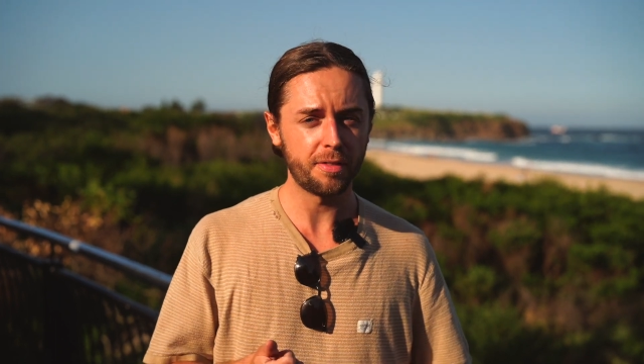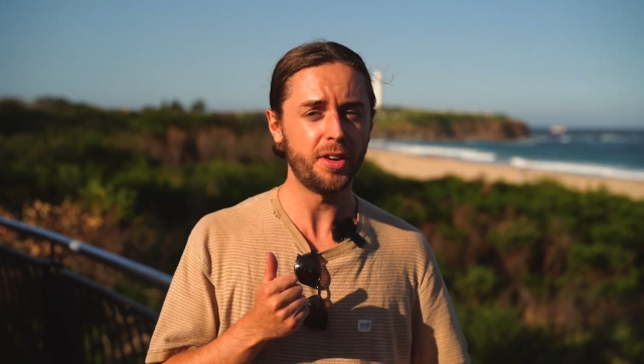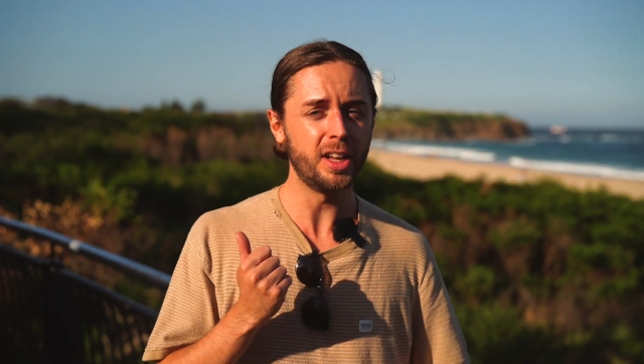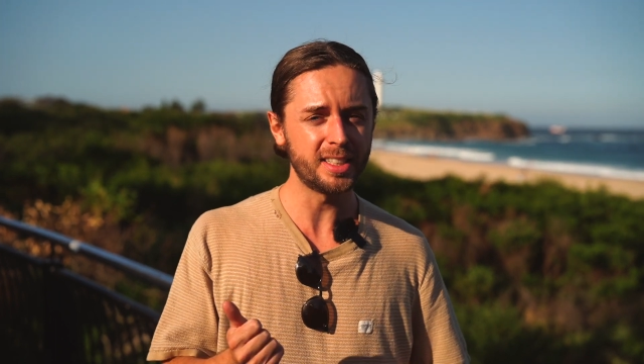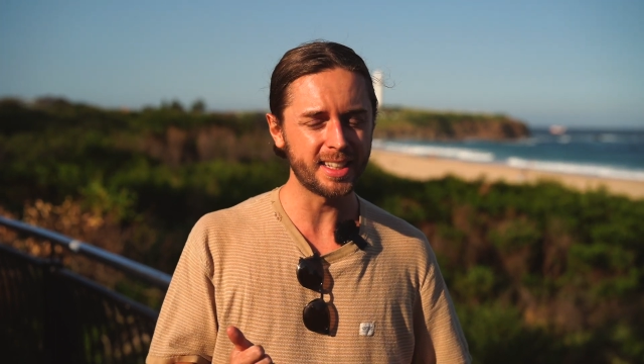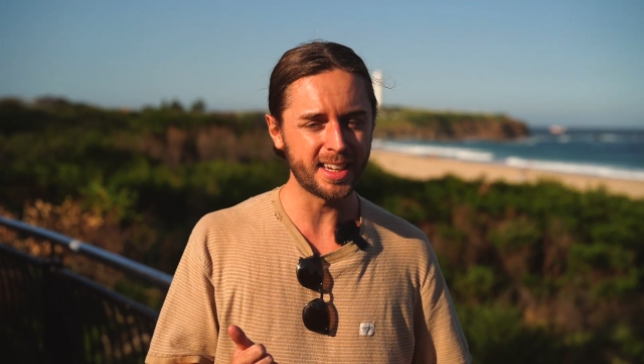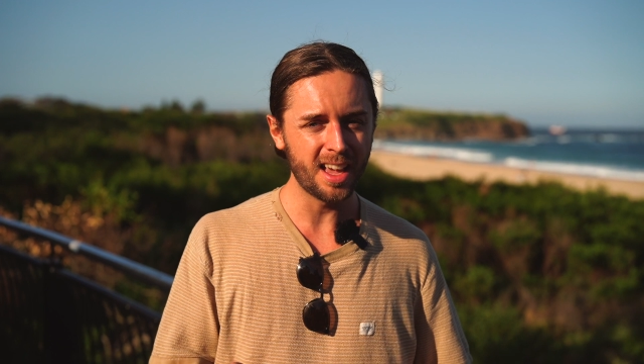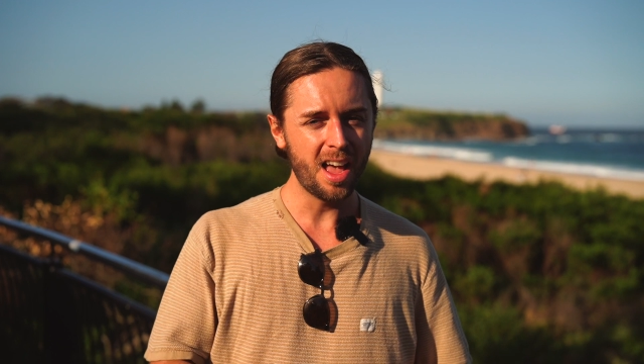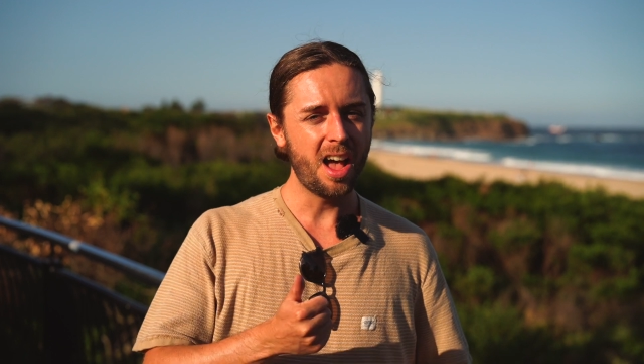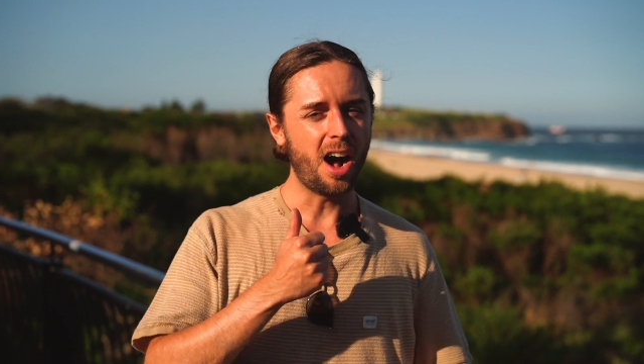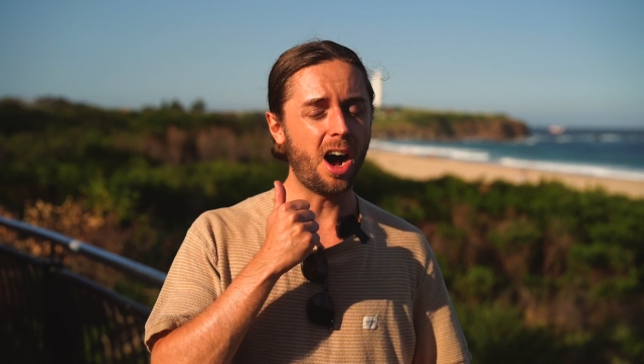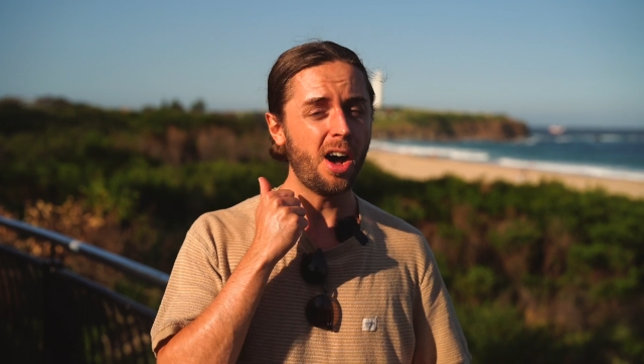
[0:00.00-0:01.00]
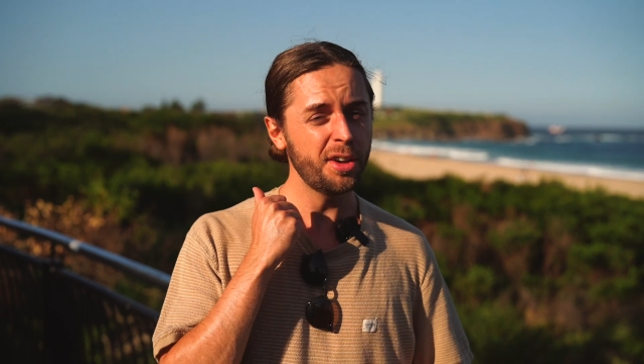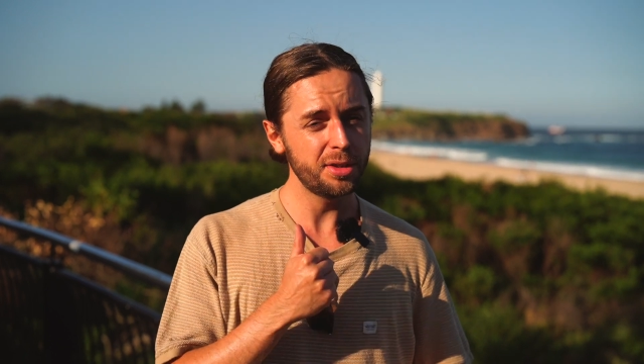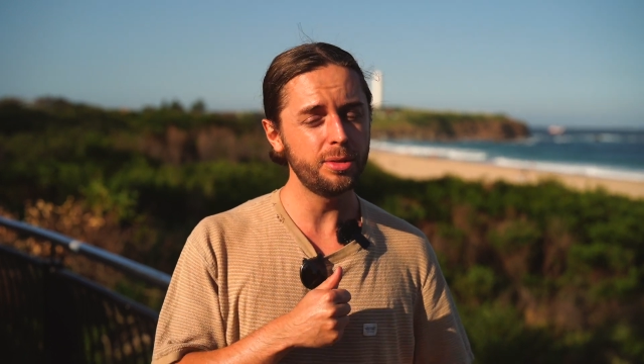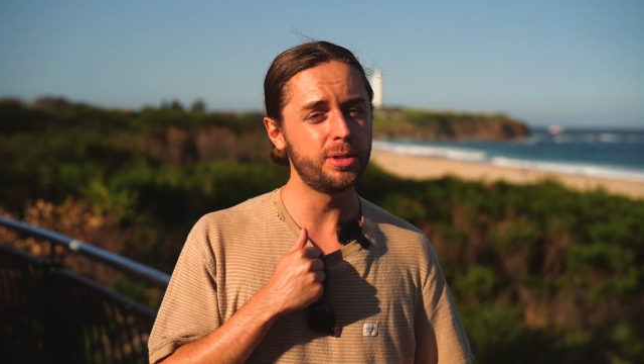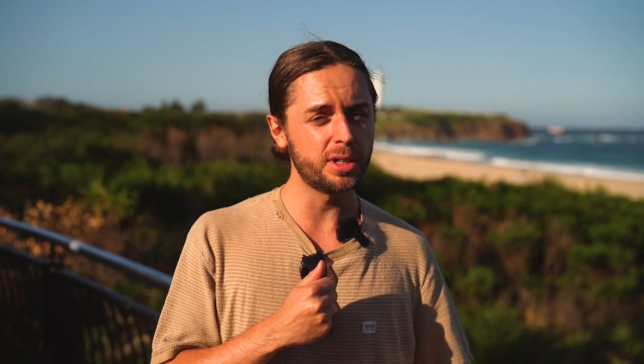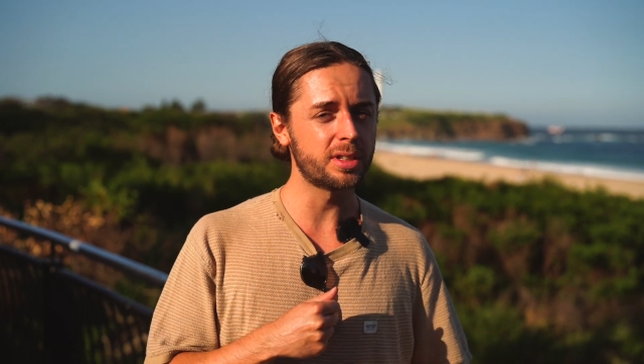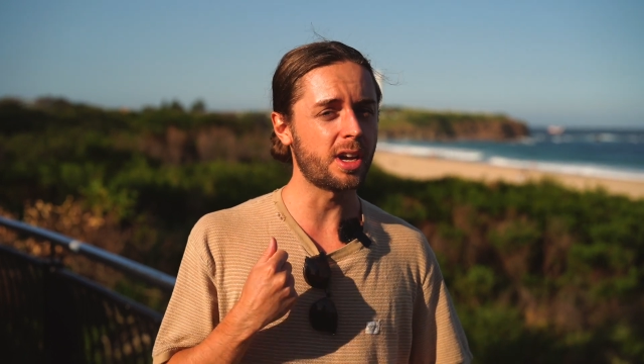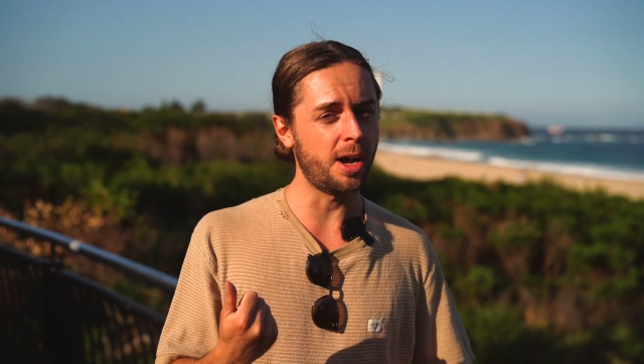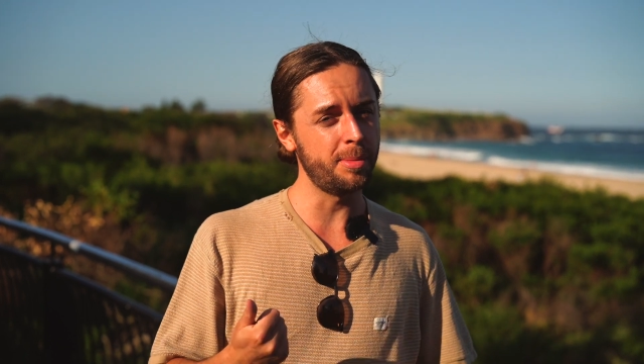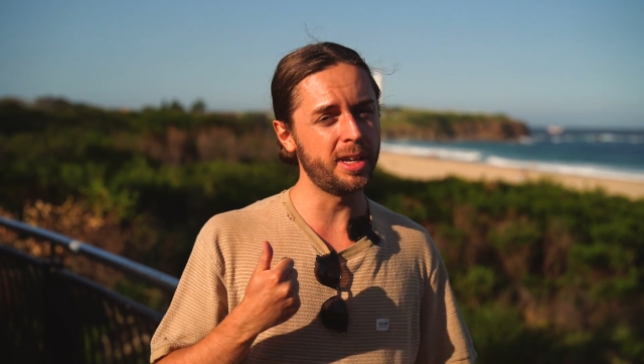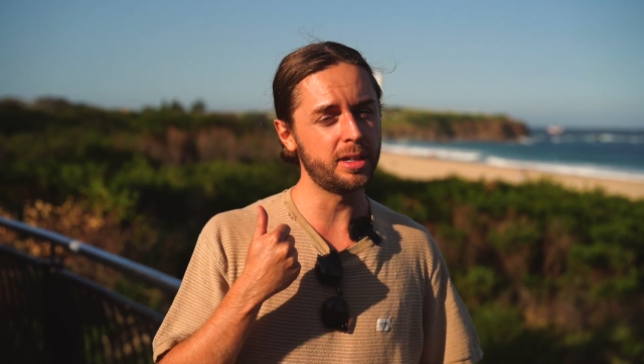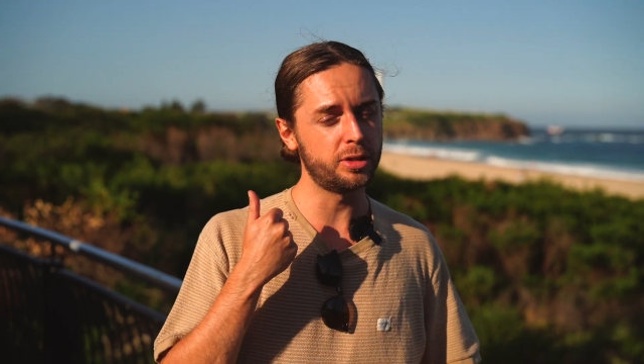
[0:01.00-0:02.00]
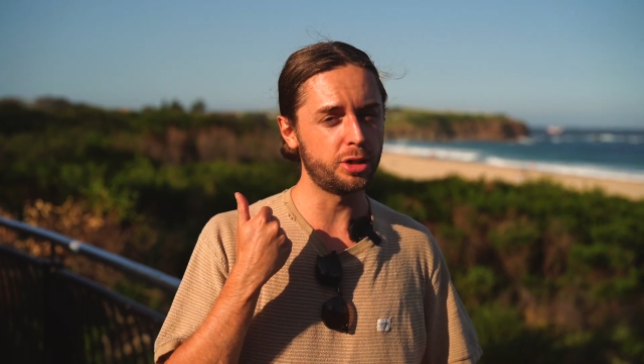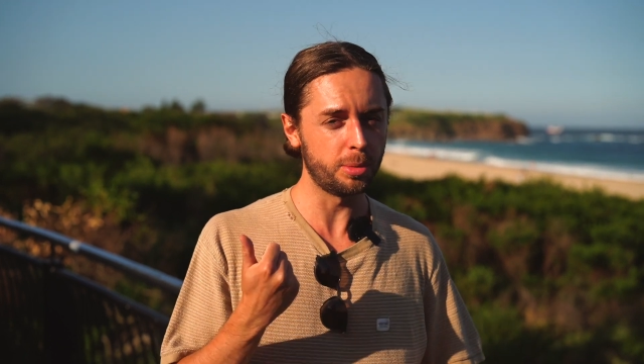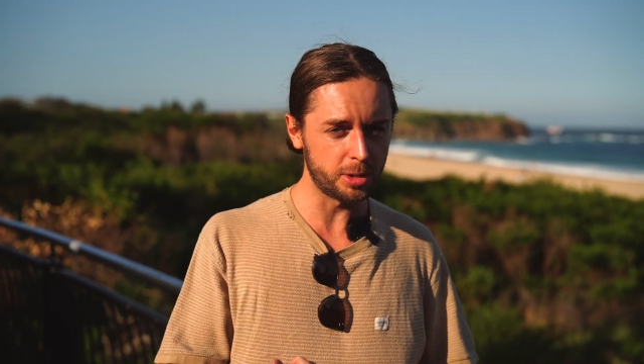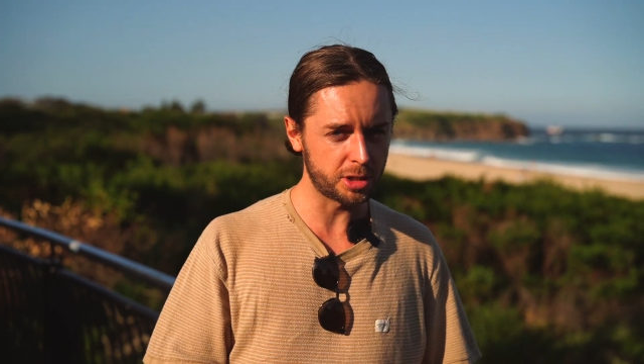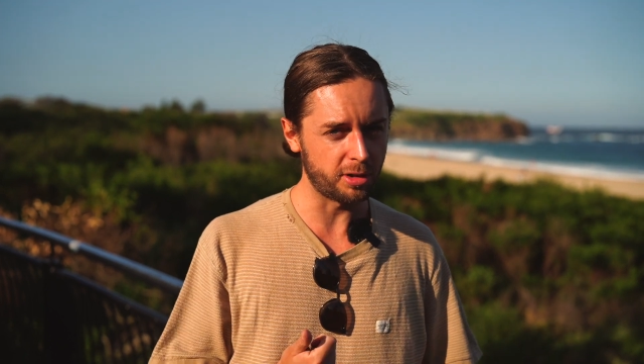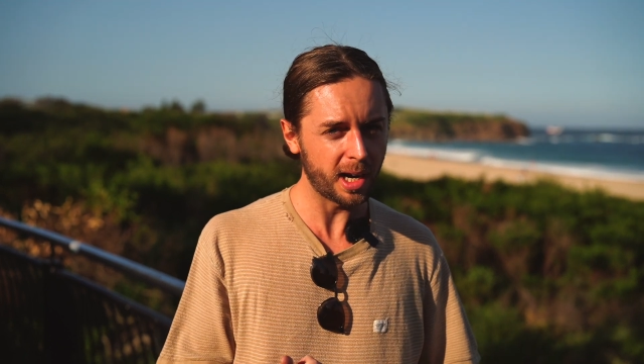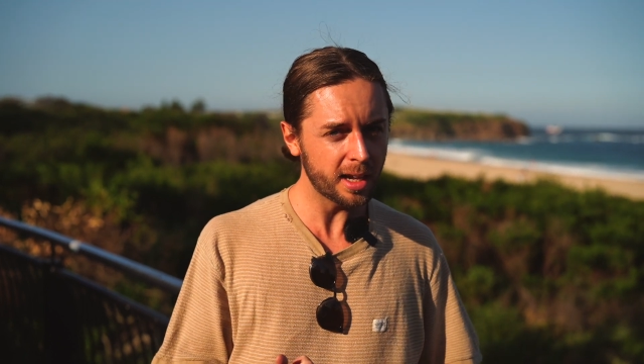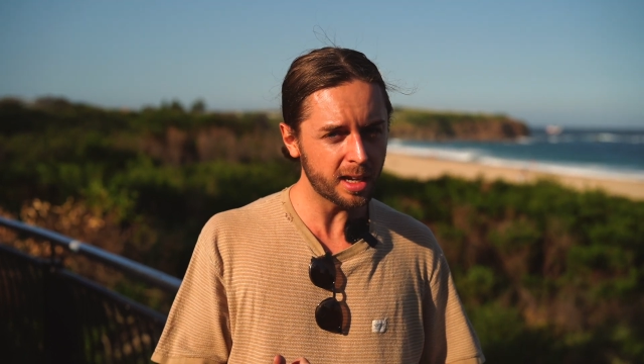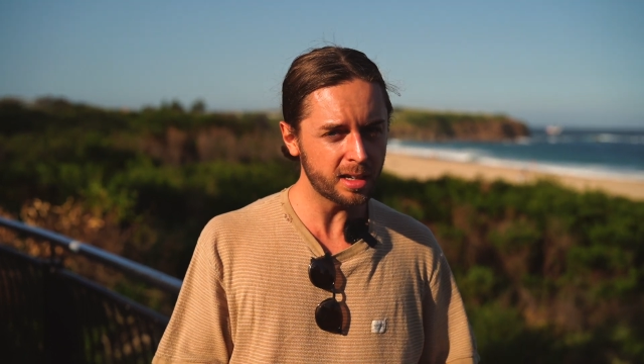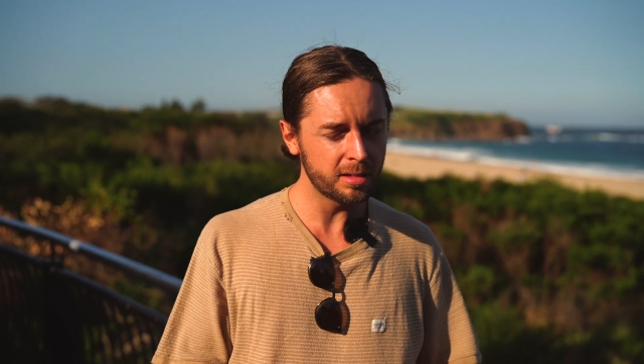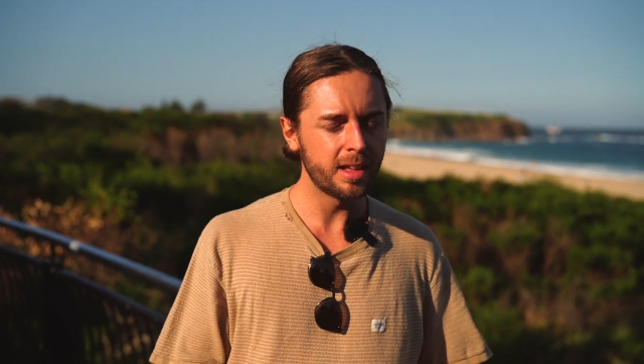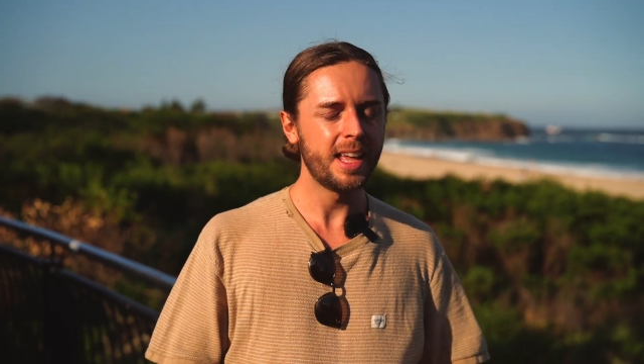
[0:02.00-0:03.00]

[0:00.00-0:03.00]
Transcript: Firstly, are you just coming to Australia?